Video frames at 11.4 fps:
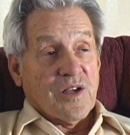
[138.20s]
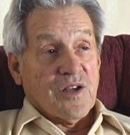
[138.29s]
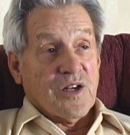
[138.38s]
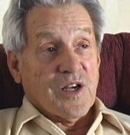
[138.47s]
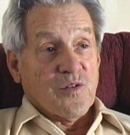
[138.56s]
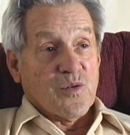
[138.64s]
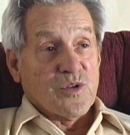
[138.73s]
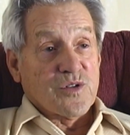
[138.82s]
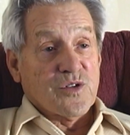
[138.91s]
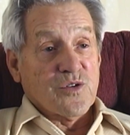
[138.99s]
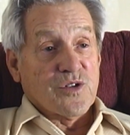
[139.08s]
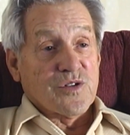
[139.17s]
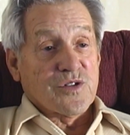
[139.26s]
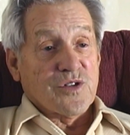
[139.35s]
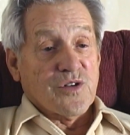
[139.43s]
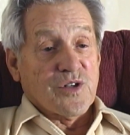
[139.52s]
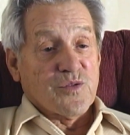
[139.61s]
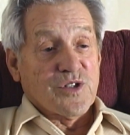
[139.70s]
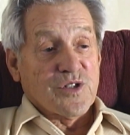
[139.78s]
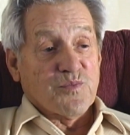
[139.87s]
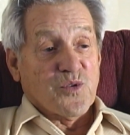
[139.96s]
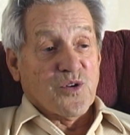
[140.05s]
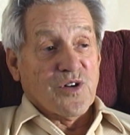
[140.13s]
you never was too concerned. It was
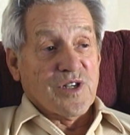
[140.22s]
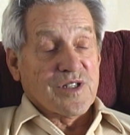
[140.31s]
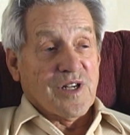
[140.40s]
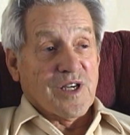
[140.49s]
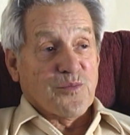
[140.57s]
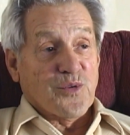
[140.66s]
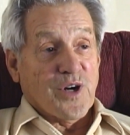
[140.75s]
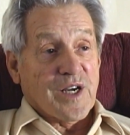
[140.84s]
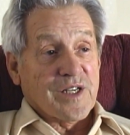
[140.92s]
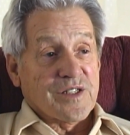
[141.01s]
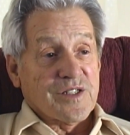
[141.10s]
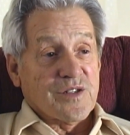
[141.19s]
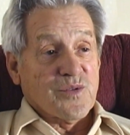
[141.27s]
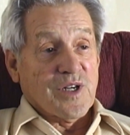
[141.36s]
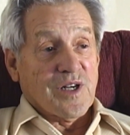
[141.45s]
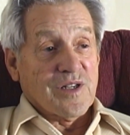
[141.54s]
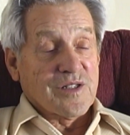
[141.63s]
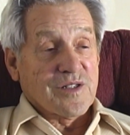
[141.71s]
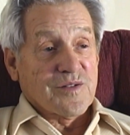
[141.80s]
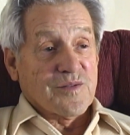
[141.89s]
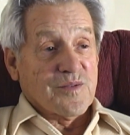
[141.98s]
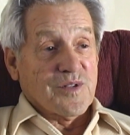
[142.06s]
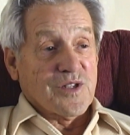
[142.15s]
just more or less like practicing. Well, let's
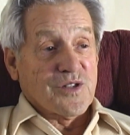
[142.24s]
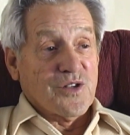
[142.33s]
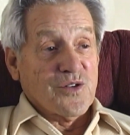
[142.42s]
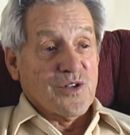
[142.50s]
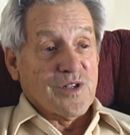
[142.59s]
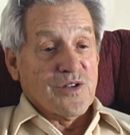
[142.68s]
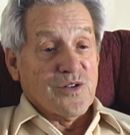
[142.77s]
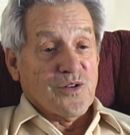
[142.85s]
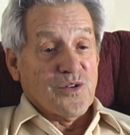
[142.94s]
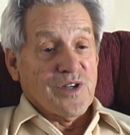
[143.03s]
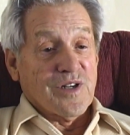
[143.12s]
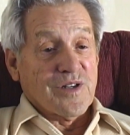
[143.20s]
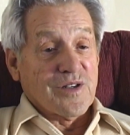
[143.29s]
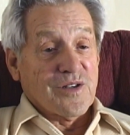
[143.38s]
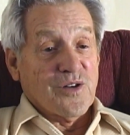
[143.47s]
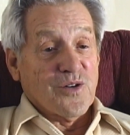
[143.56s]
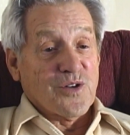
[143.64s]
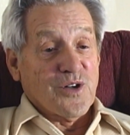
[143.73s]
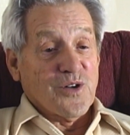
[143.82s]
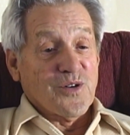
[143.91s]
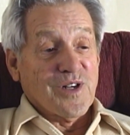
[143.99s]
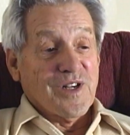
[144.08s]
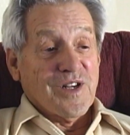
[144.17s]
let's do it. You know, young, go
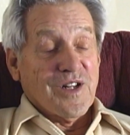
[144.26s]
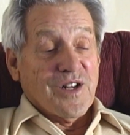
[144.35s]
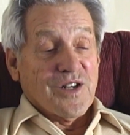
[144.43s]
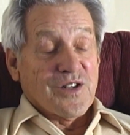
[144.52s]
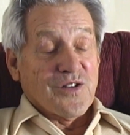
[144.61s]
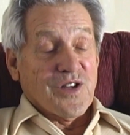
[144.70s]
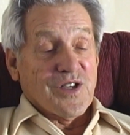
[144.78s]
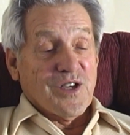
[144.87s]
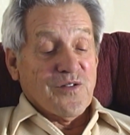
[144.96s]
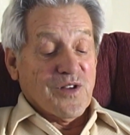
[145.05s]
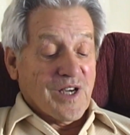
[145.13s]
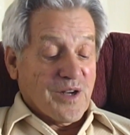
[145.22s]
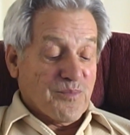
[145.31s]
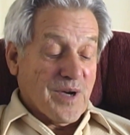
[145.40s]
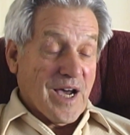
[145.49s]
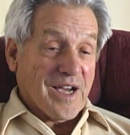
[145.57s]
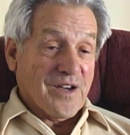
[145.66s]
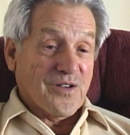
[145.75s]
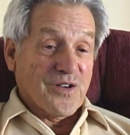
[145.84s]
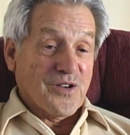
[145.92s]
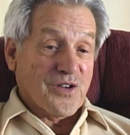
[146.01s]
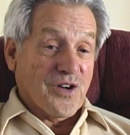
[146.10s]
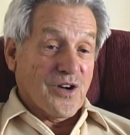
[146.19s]
go. So they give you that packet on
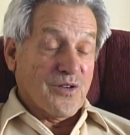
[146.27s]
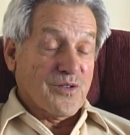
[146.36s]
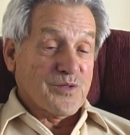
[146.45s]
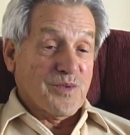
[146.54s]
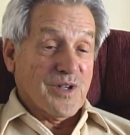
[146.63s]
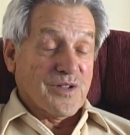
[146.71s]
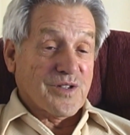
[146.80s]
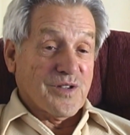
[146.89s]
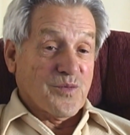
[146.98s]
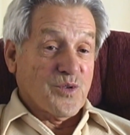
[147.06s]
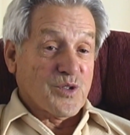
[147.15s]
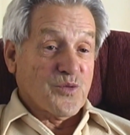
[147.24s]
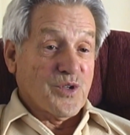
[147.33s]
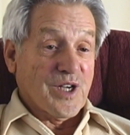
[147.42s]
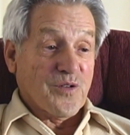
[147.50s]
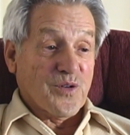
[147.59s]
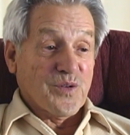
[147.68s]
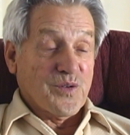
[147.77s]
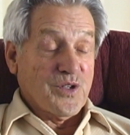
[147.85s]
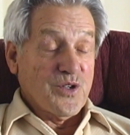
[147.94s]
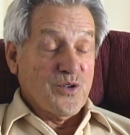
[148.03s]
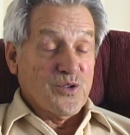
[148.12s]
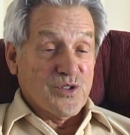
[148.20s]
your cartridge belt, which we never
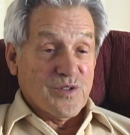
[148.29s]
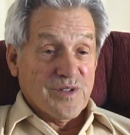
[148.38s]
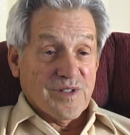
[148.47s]
used